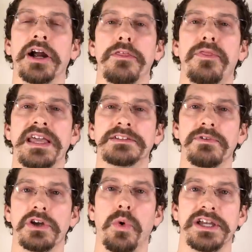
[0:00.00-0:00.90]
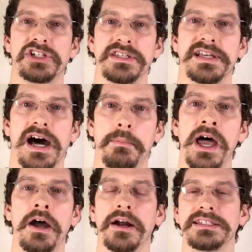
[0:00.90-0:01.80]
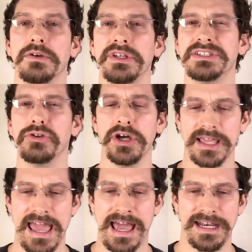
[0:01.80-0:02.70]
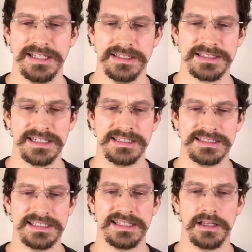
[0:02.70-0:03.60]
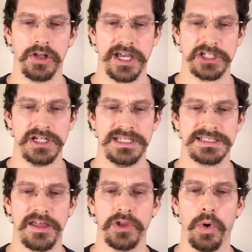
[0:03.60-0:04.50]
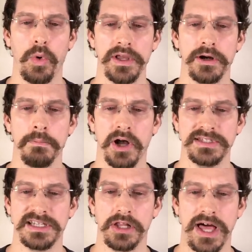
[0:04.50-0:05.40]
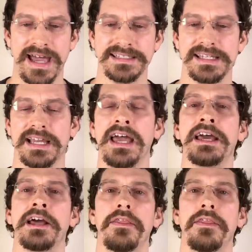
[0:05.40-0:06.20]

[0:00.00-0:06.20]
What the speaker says: All right, thanks for the question, Tom. All right, so let's look at his existing collection. He's got the Heuer Monza Classic.